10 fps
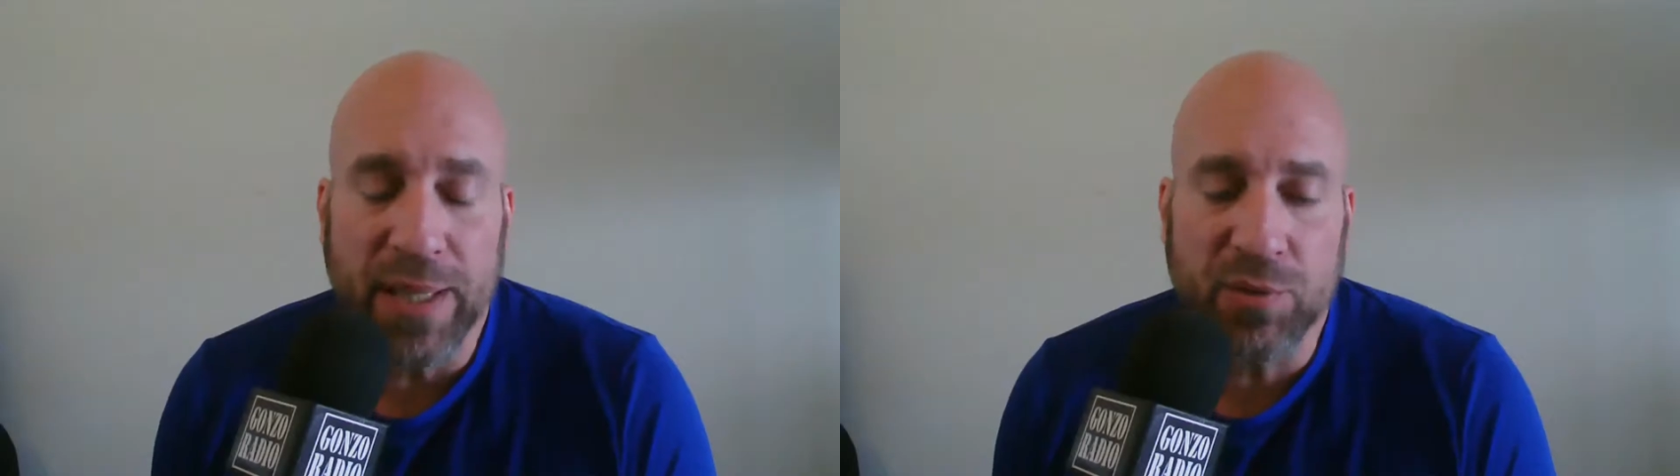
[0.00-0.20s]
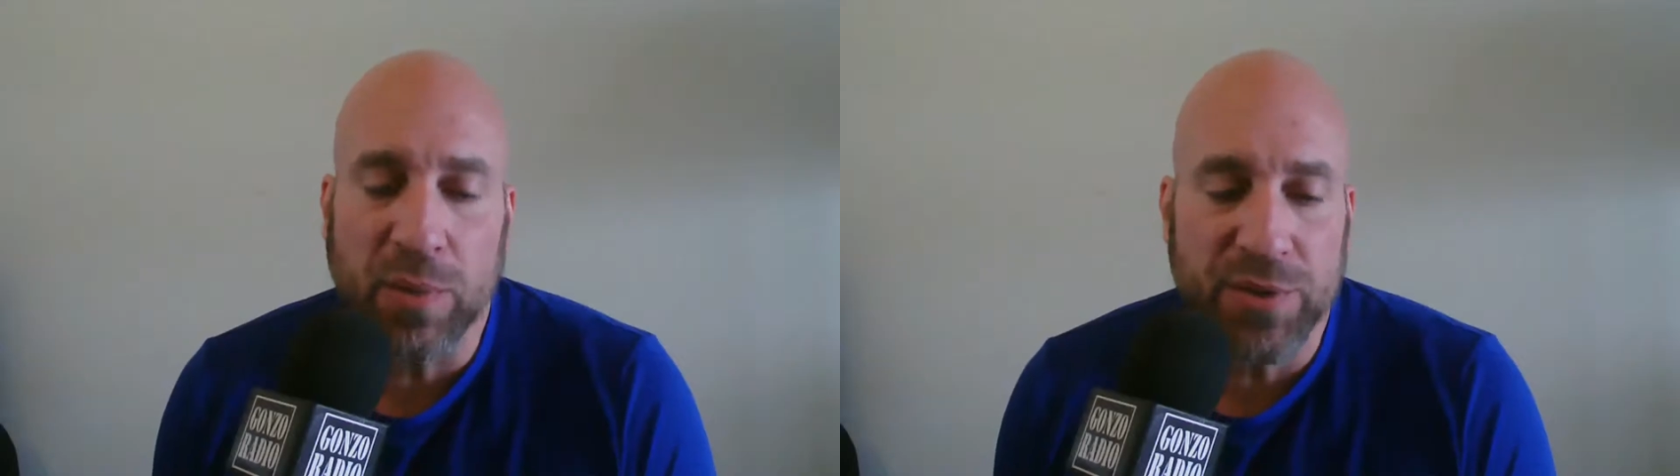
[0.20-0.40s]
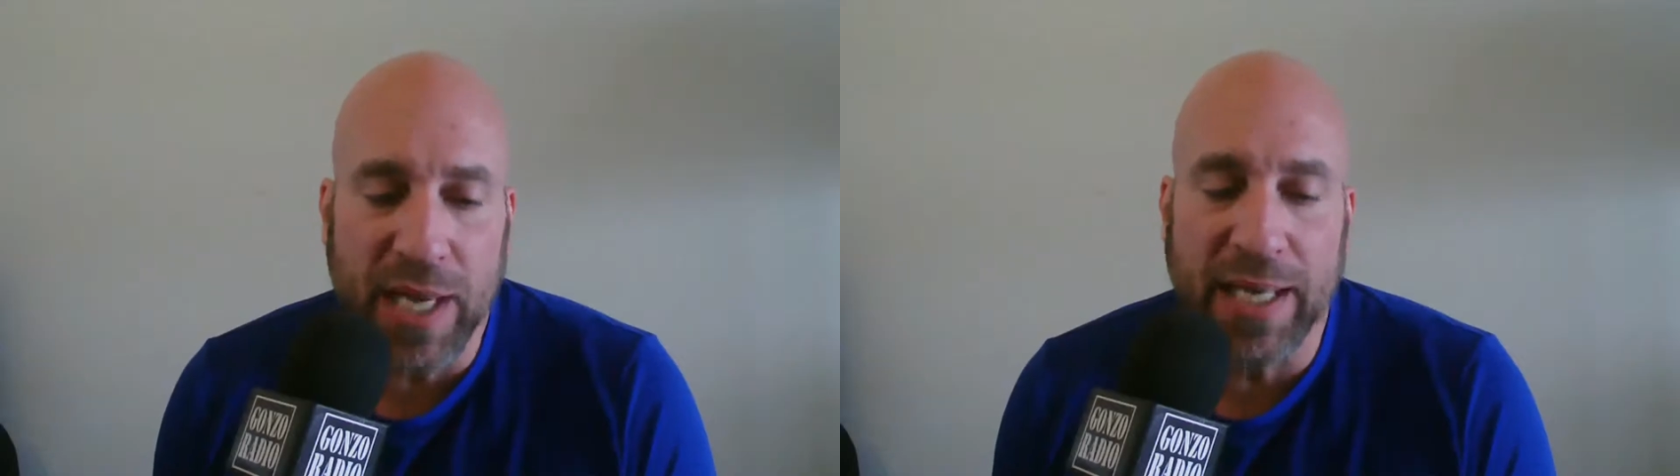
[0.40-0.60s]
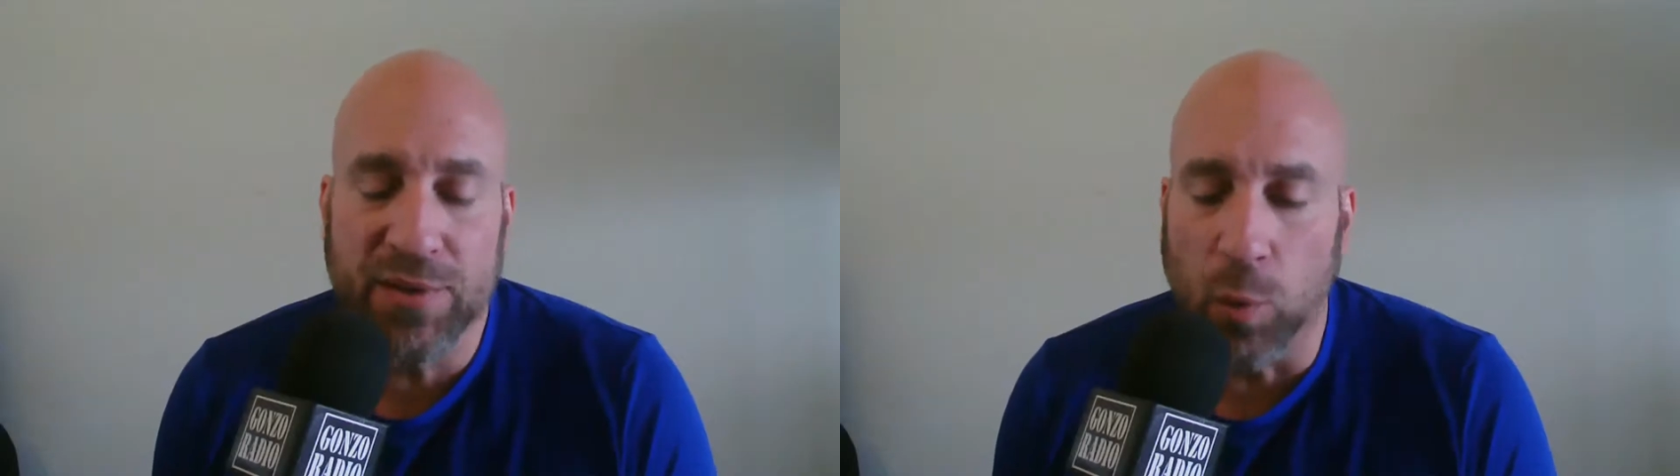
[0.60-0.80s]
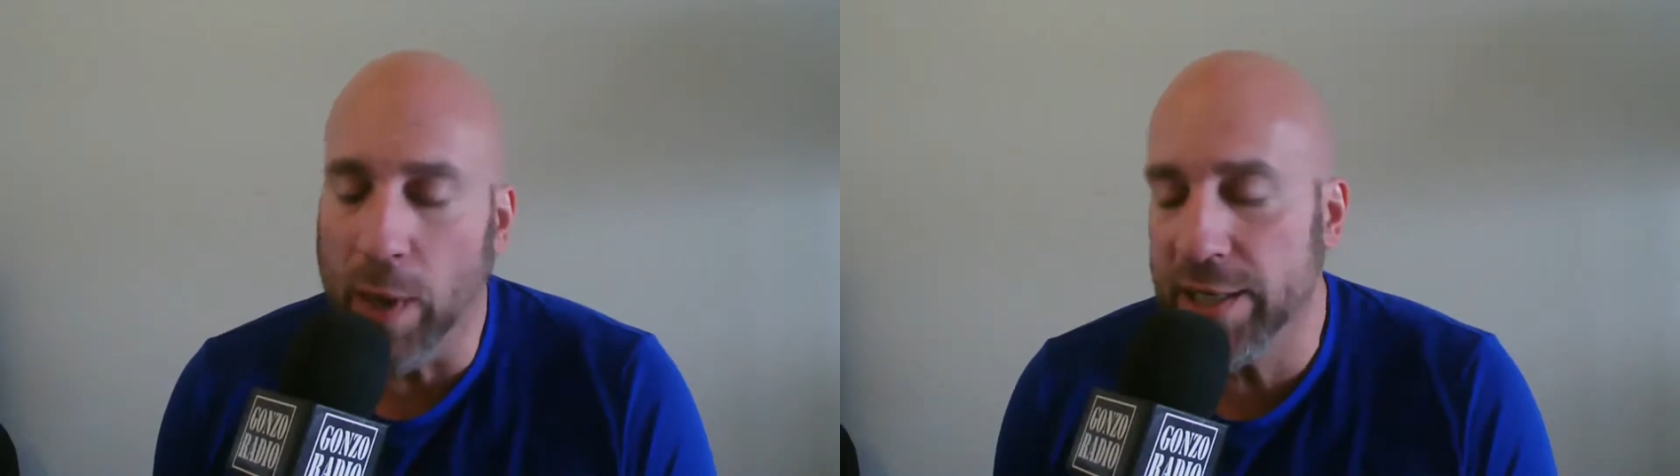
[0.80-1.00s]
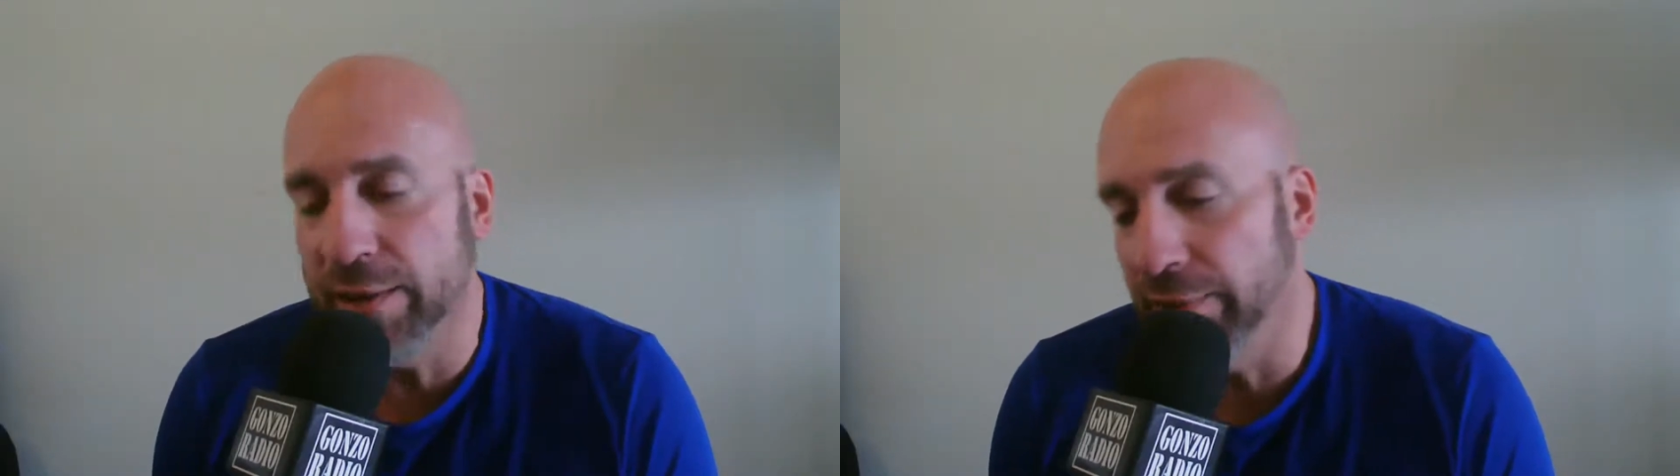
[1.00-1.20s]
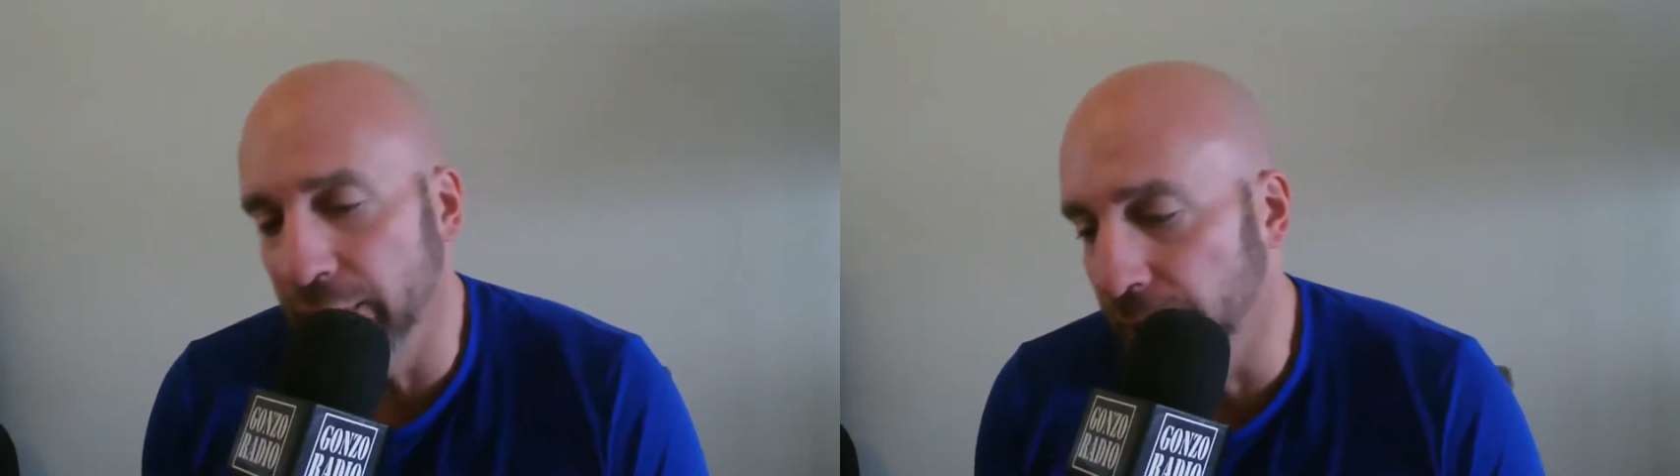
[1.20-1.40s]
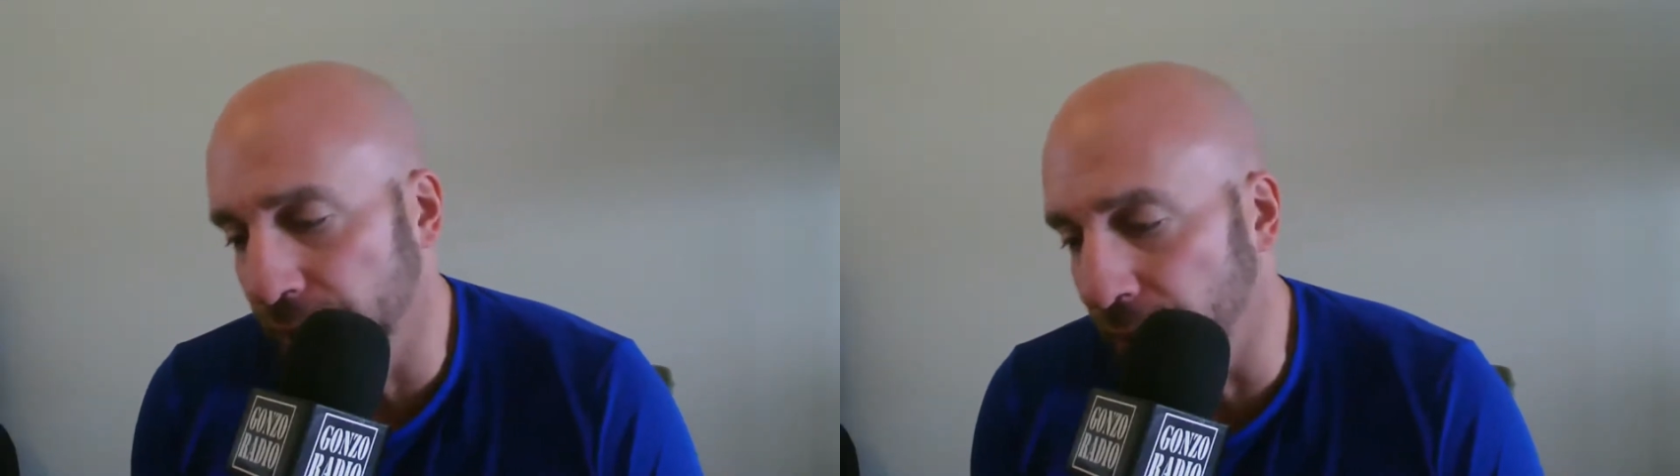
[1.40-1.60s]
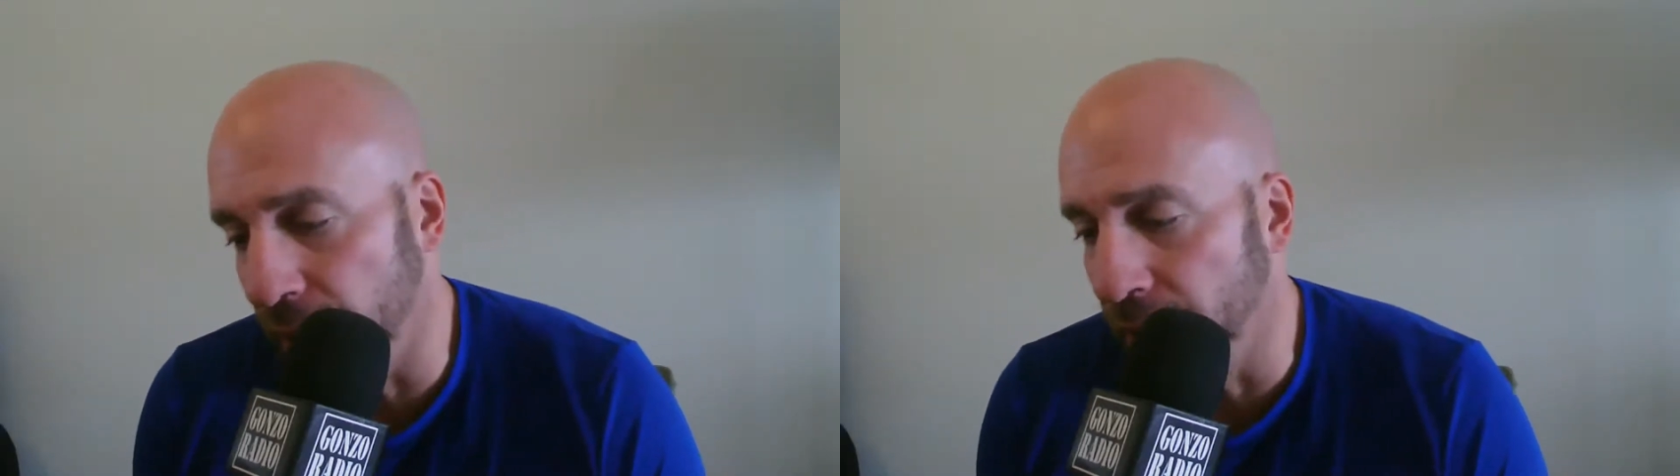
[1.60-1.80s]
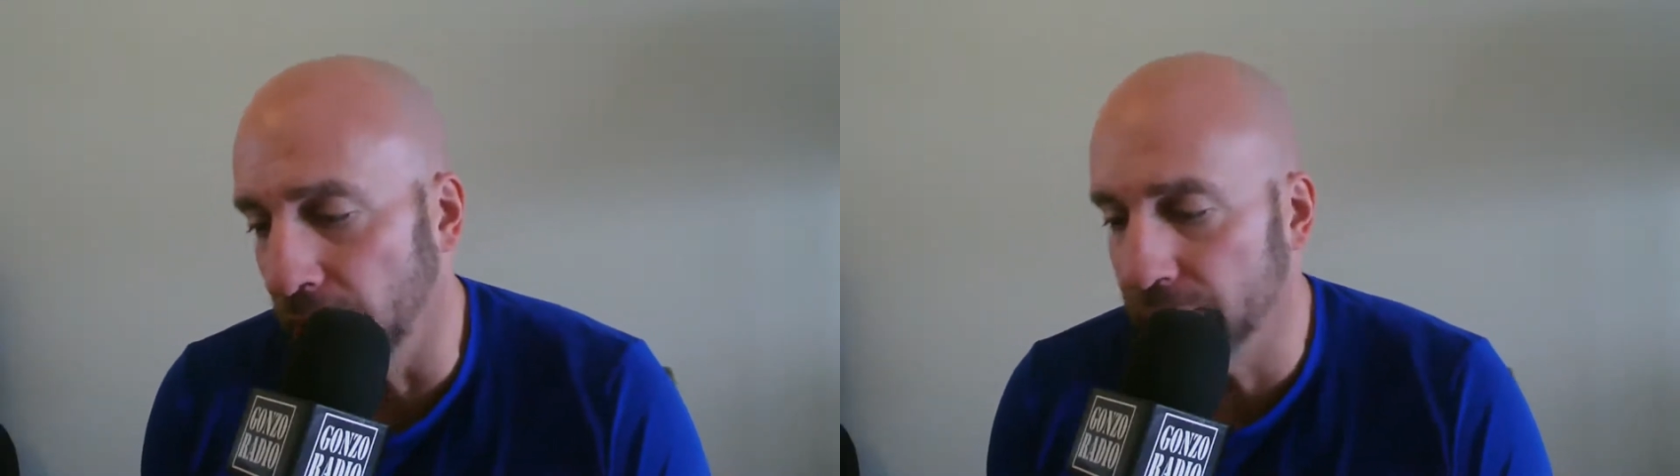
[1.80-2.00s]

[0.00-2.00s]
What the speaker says: That's what I'm saying. It's a waste of a year for Green Bay.